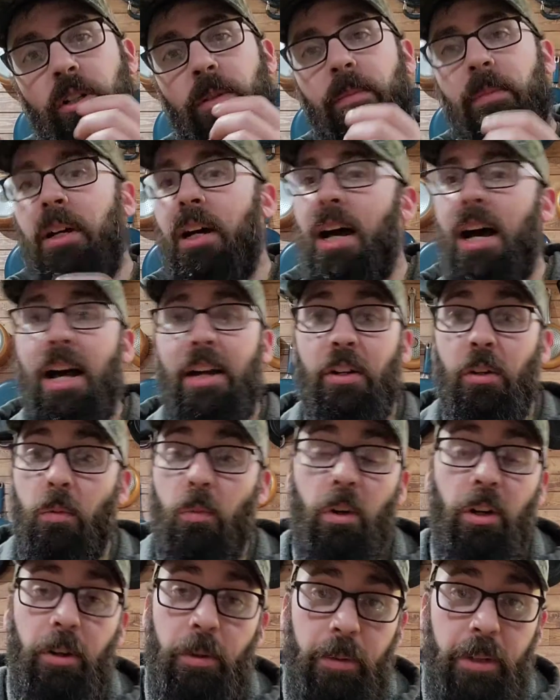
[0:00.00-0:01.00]
them, I don't
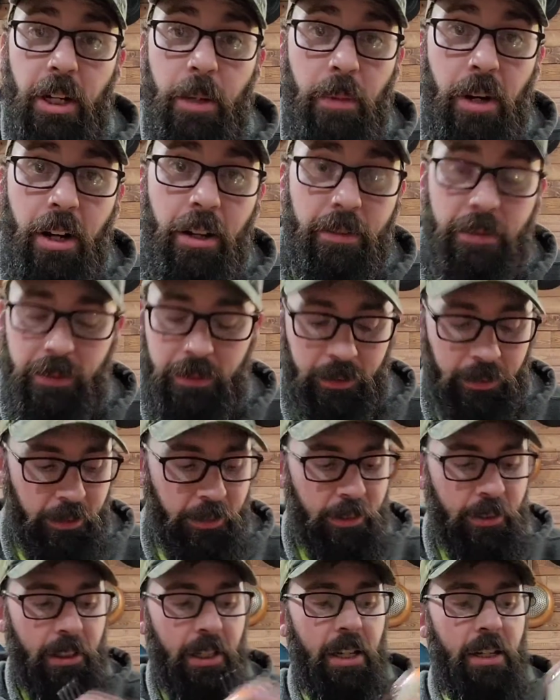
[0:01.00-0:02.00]
want them to come off.
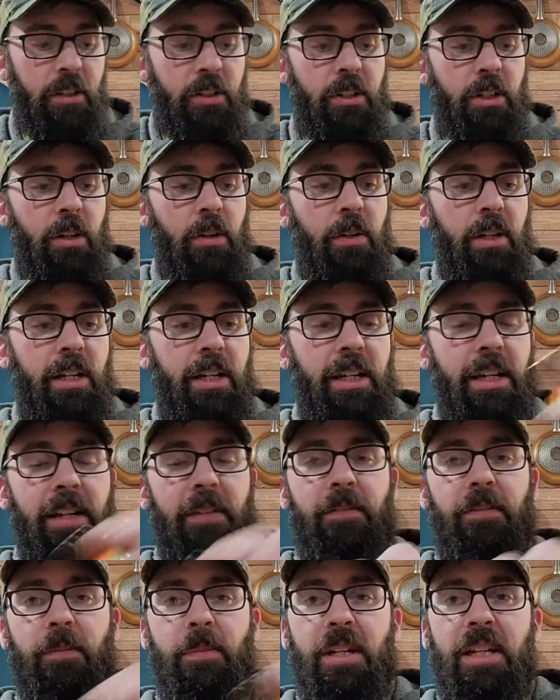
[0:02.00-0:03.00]
And so
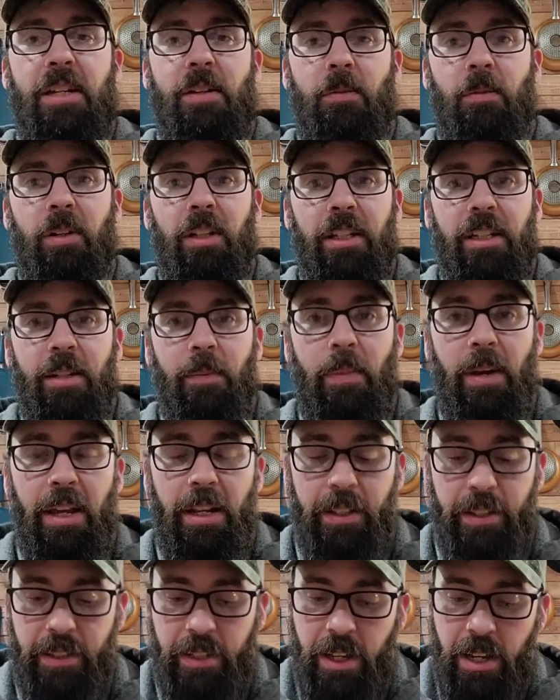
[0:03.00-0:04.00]
for me, it really
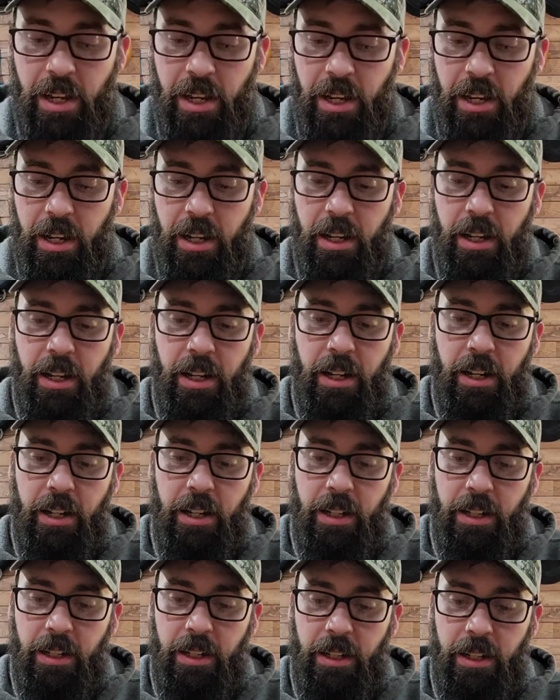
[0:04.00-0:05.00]
depends
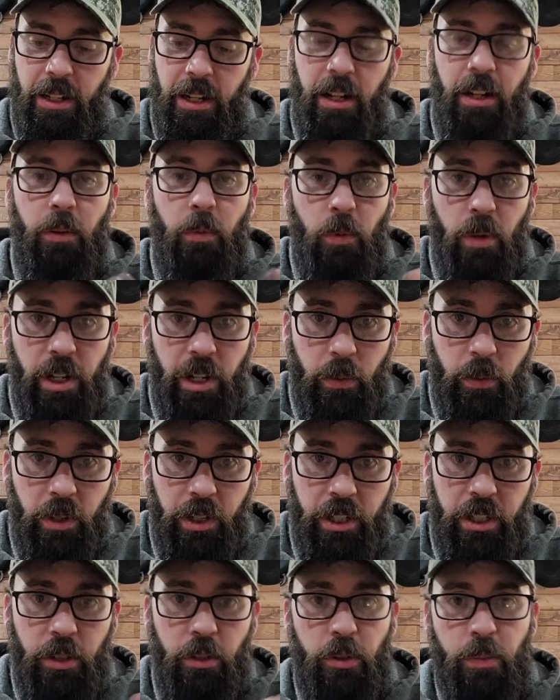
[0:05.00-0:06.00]
on what I
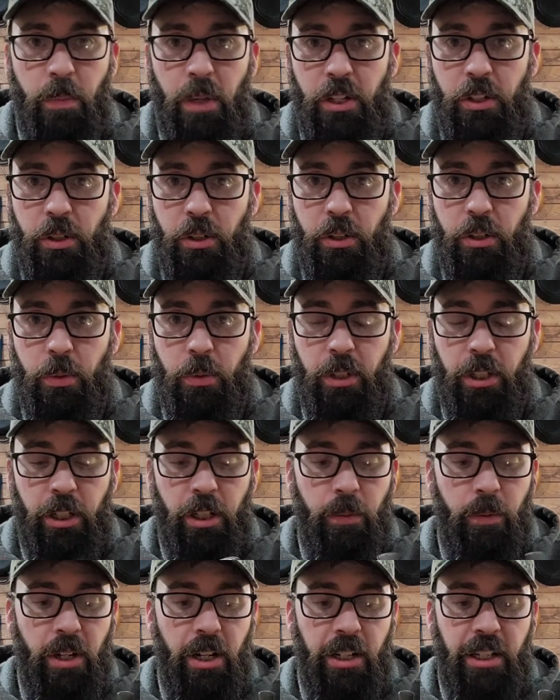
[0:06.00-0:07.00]
want to use. Mustard's a really
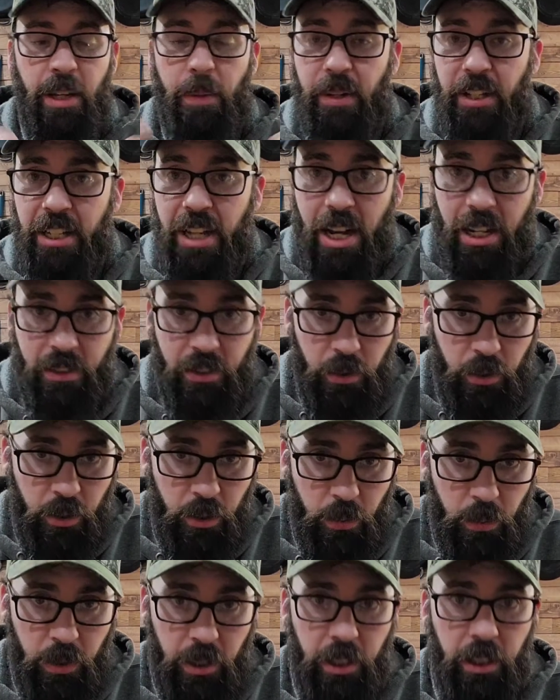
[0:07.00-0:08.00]
good brand. Gamakatsu's
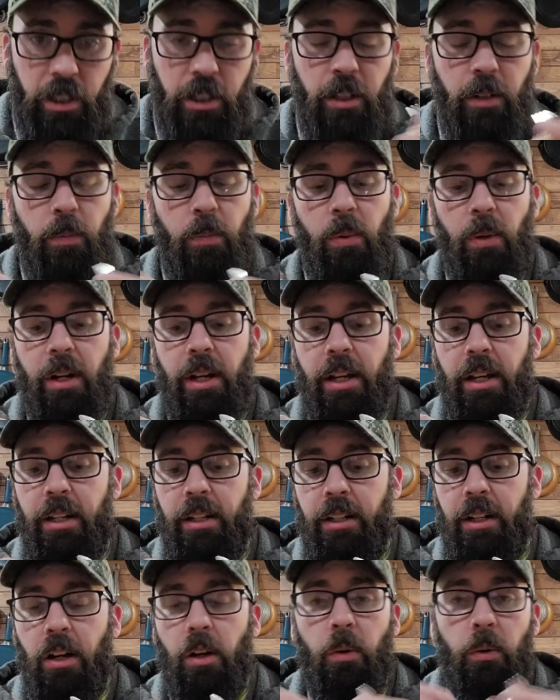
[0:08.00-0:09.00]
a really good
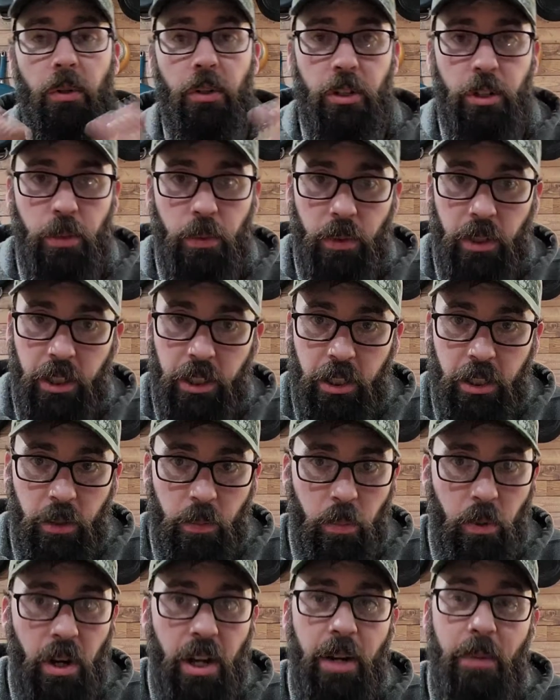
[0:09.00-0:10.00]
brand. Owner's a really
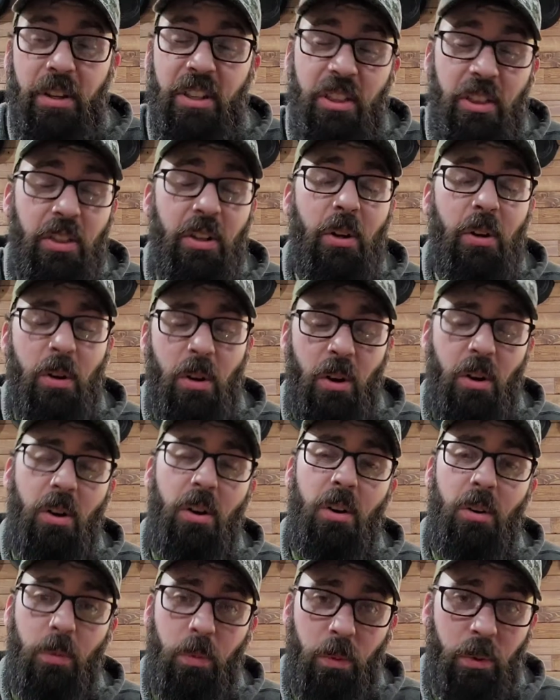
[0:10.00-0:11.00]
good brand. I mean, they're
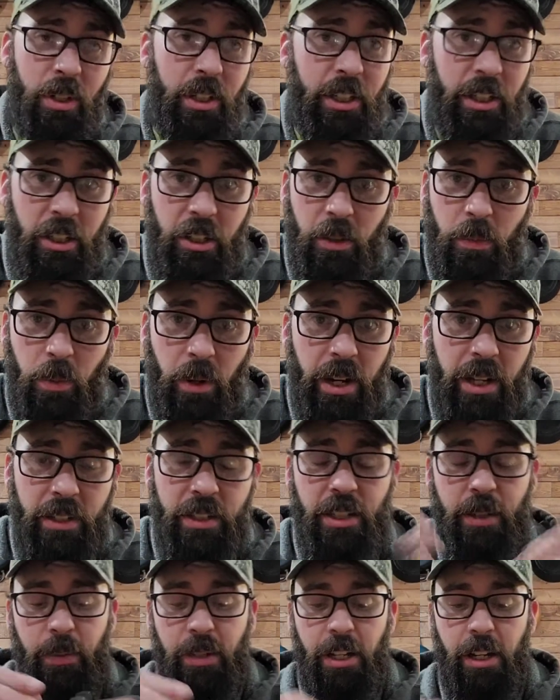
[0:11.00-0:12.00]
all really good
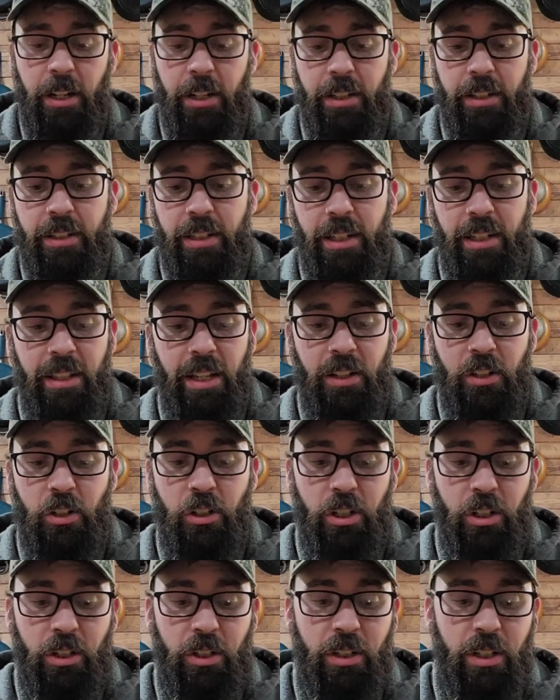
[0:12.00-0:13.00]
brands, to be honest. And that's
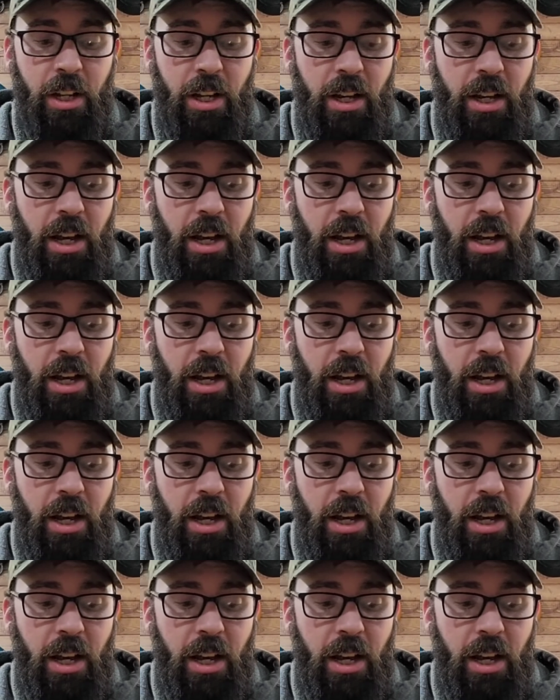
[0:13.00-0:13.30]
just